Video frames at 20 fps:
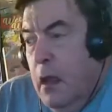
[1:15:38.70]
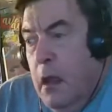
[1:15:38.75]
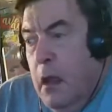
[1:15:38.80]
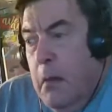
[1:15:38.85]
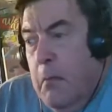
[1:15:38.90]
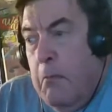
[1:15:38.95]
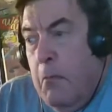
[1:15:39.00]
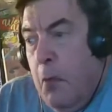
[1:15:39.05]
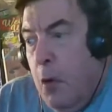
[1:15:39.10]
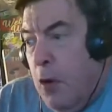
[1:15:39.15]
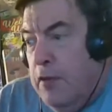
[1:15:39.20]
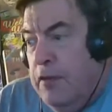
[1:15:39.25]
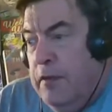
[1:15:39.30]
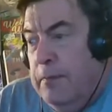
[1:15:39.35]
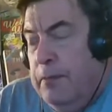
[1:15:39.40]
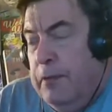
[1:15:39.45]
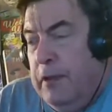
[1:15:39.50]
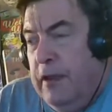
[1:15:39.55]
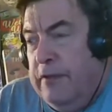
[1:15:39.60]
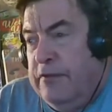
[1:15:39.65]
more than
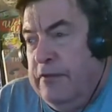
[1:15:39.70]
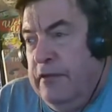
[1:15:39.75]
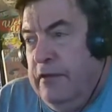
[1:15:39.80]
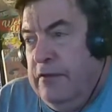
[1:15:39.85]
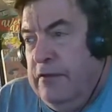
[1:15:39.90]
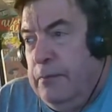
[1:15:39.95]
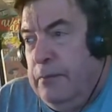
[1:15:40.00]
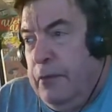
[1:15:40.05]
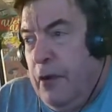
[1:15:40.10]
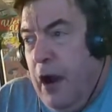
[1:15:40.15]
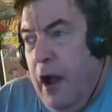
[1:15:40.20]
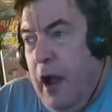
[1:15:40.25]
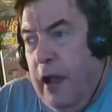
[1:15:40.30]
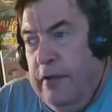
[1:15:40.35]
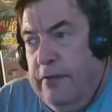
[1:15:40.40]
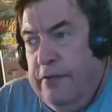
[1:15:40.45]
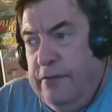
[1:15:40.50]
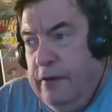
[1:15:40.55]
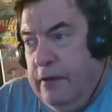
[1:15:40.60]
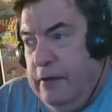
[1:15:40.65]
pleasantly
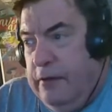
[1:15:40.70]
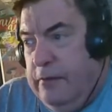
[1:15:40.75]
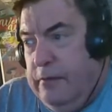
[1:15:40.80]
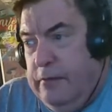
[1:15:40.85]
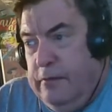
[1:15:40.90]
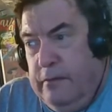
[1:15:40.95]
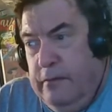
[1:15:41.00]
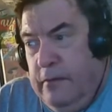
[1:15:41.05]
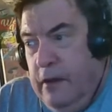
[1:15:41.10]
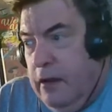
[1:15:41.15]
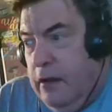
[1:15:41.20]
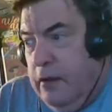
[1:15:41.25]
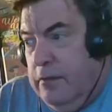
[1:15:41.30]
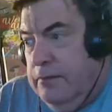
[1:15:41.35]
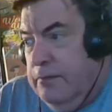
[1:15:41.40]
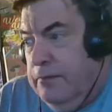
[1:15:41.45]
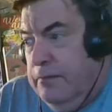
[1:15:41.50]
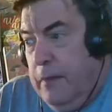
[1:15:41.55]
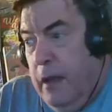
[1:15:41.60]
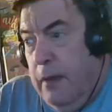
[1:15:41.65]
surprised, and
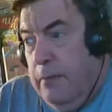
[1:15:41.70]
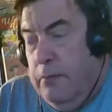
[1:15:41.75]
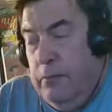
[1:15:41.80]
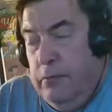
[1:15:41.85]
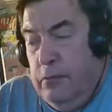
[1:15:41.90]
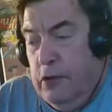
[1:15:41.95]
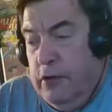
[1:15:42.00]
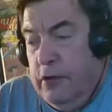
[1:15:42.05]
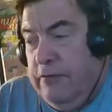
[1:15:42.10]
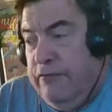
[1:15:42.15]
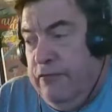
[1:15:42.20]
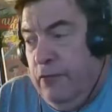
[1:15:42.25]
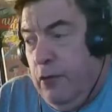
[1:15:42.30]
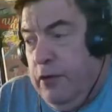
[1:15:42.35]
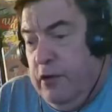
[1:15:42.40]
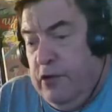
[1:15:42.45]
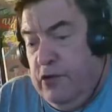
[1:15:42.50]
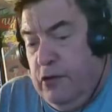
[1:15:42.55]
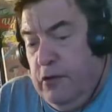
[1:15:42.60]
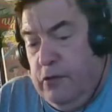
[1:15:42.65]
I'm looking forward
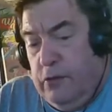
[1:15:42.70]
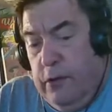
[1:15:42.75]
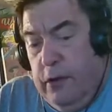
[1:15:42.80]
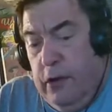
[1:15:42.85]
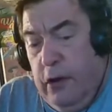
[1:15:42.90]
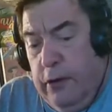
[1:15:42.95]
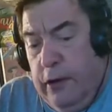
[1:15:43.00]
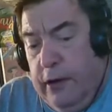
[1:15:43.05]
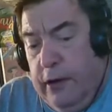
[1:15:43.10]
to issue 3 already.